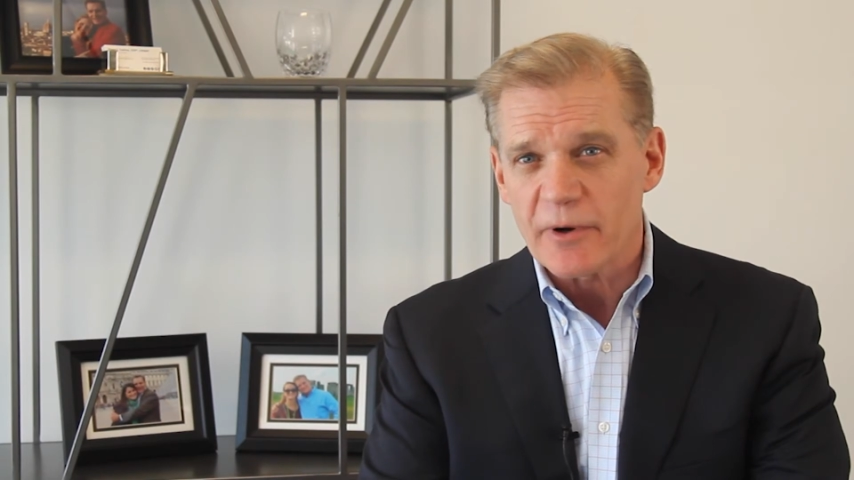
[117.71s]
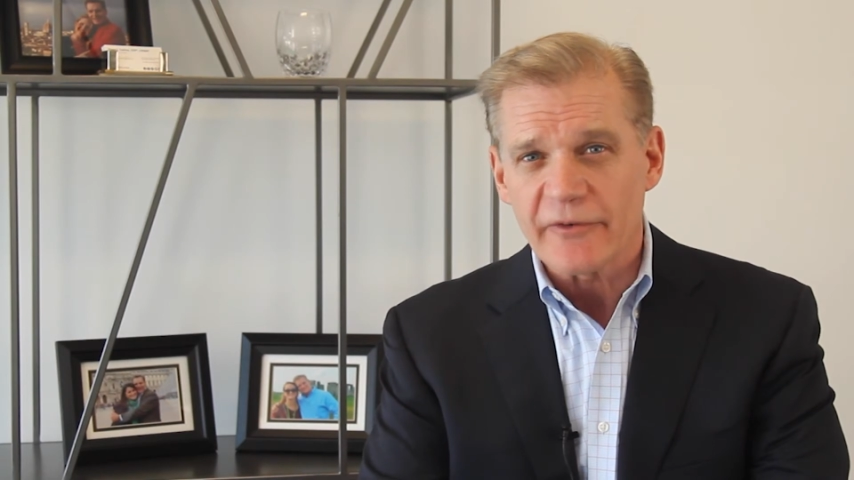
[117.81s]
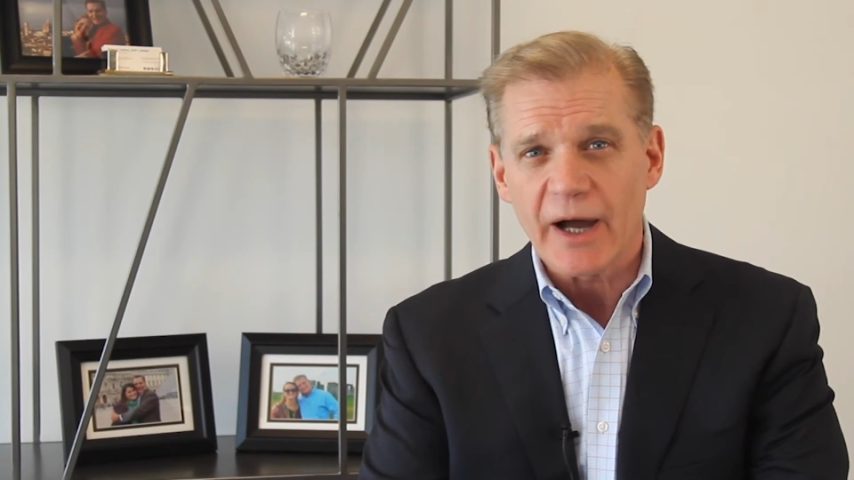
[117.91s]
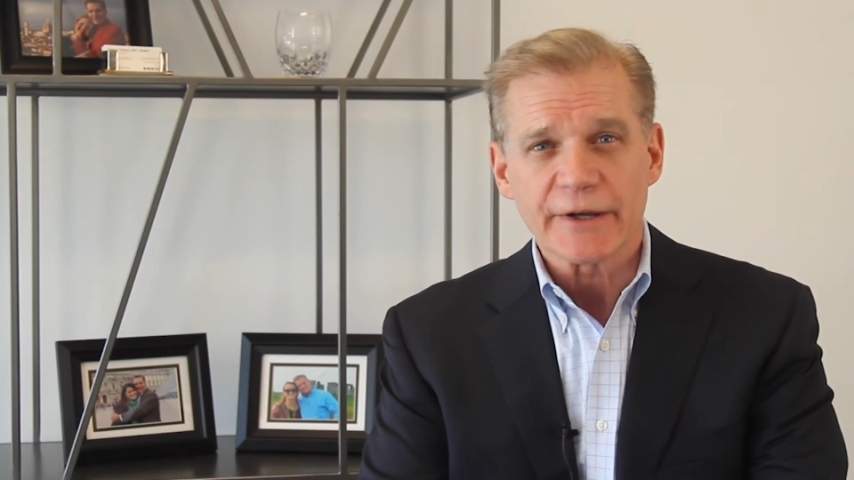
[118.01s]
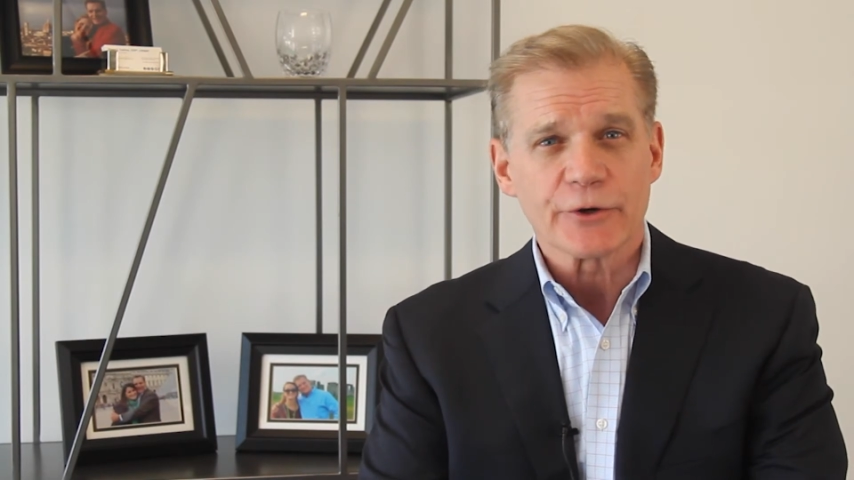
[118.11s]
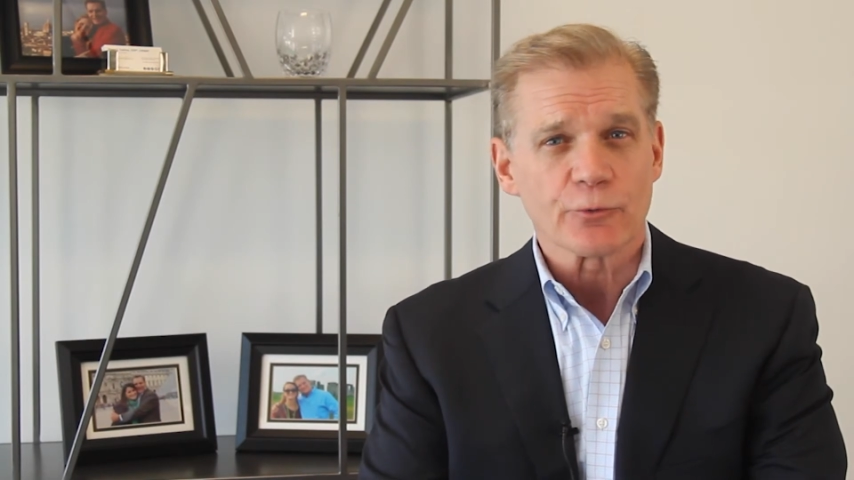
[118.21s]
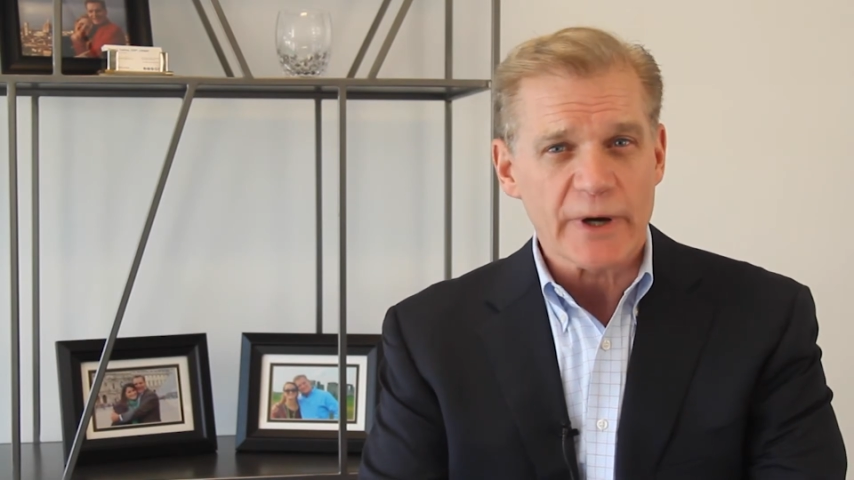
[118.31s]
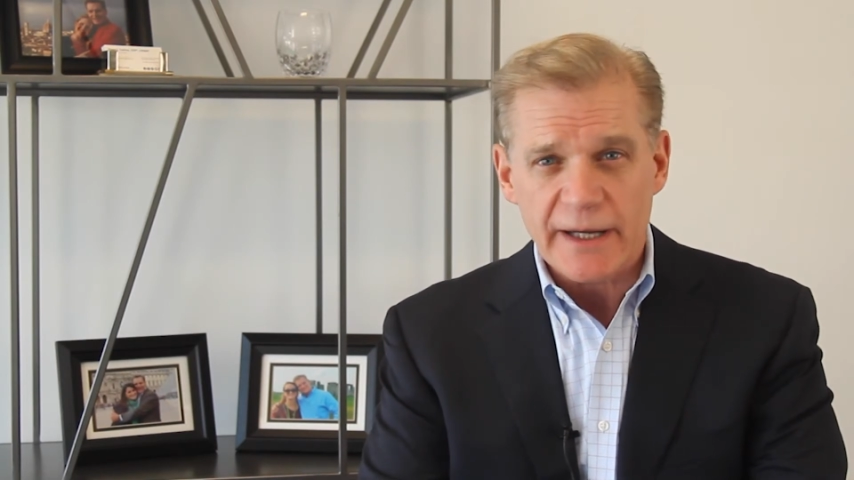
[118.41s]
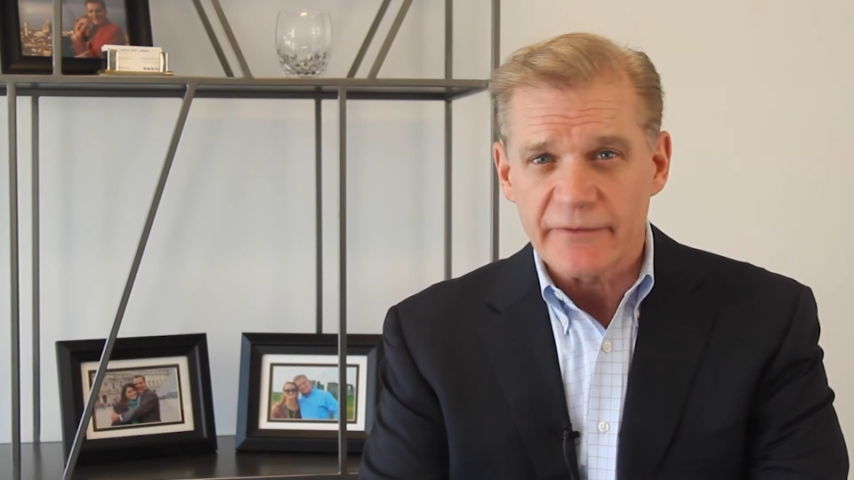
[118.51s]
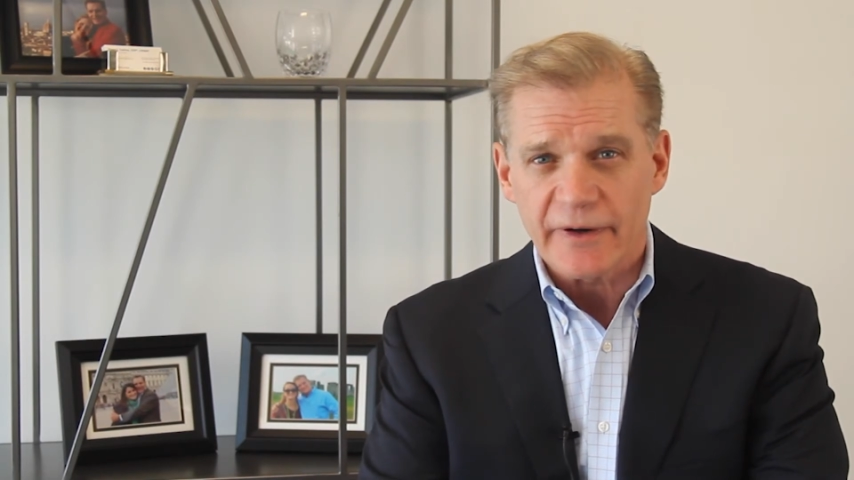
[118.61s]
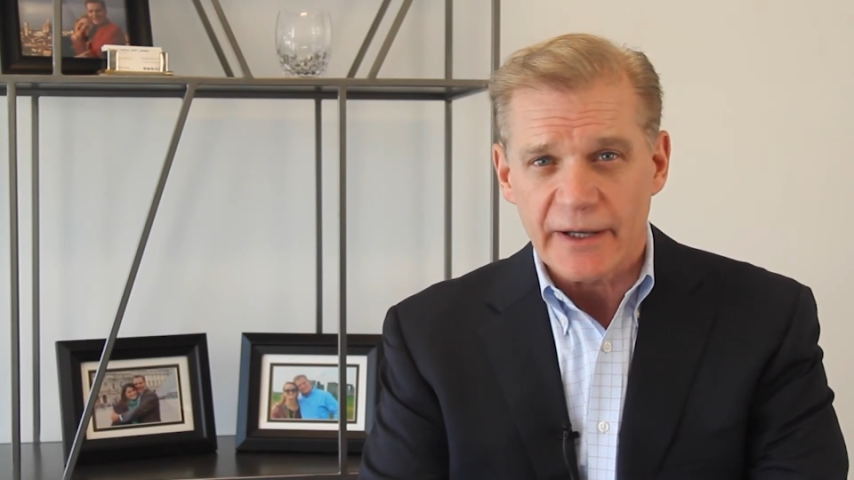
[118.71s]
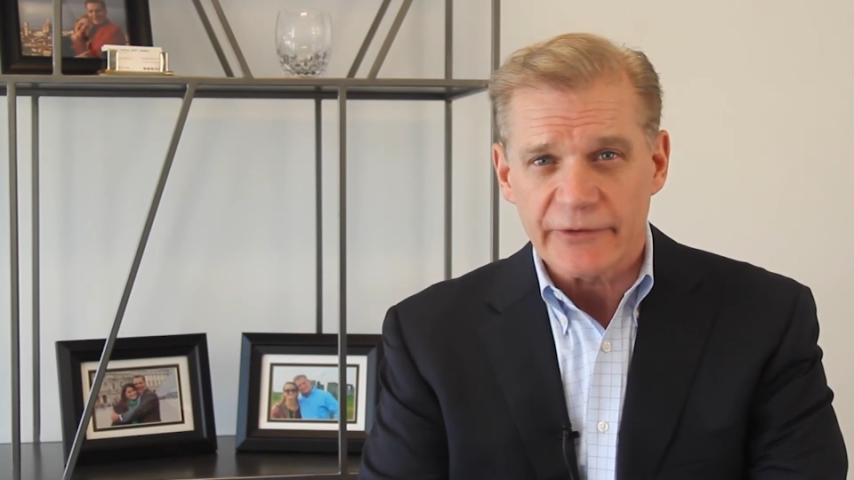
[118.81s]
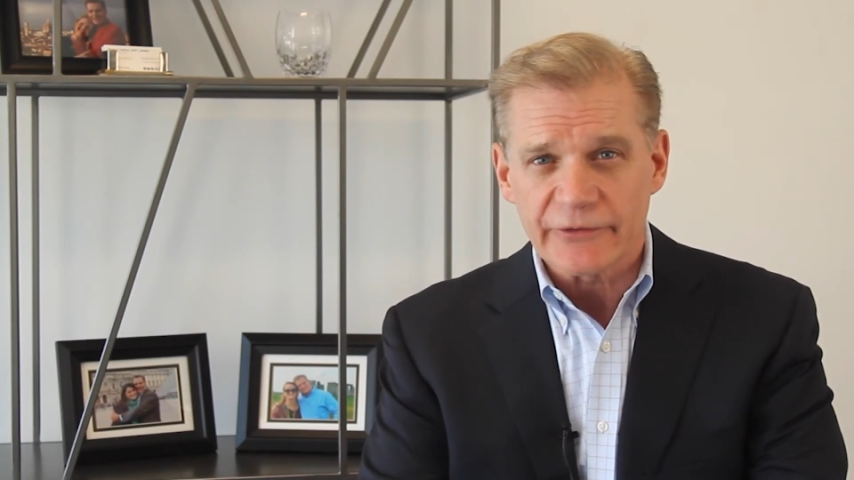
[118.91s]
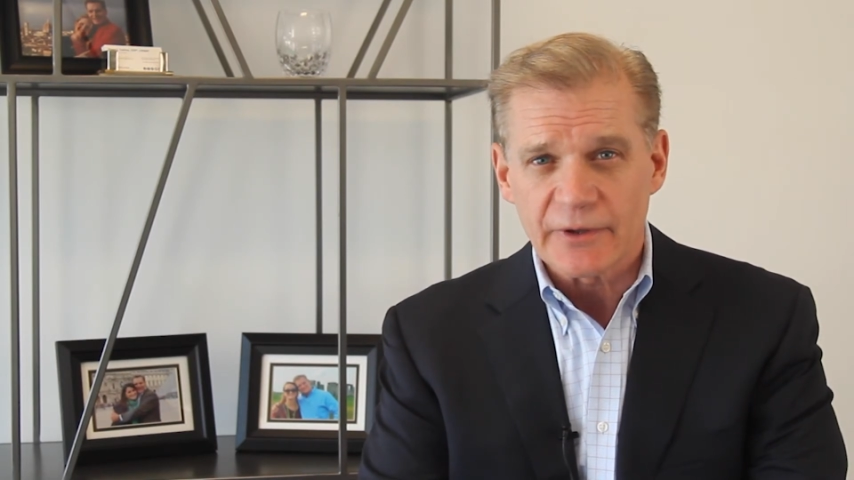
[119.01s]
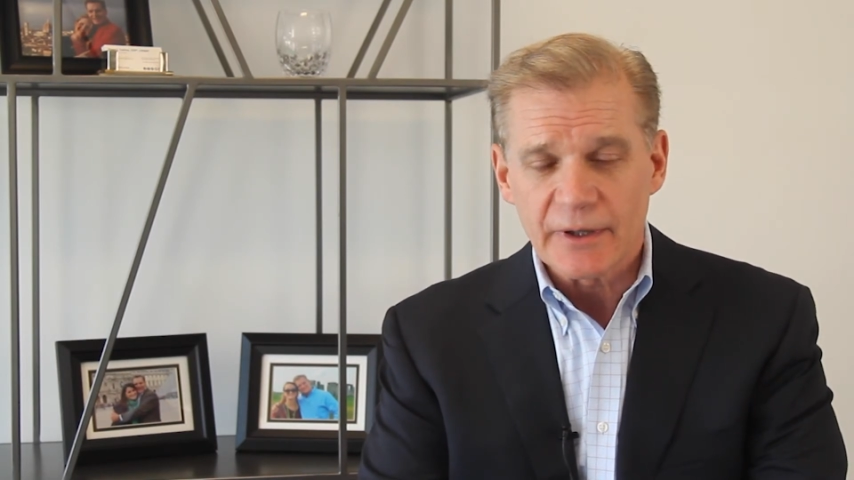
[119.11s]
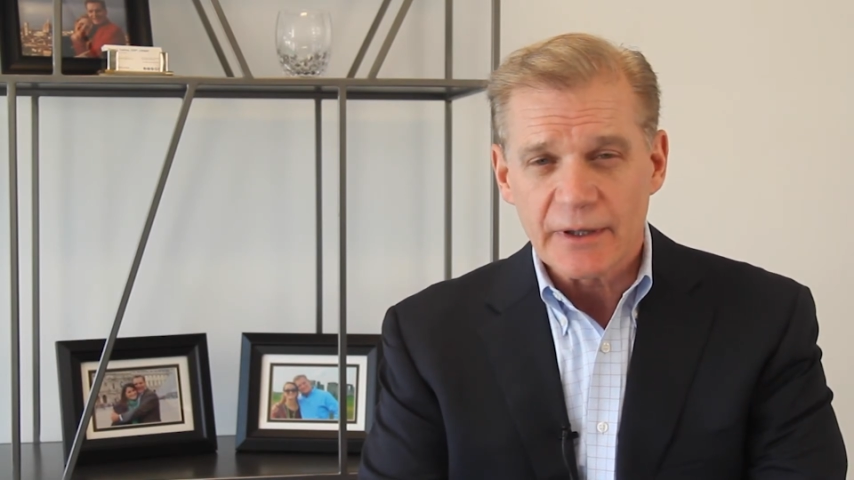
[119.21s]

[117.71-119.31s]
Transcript: provide great advice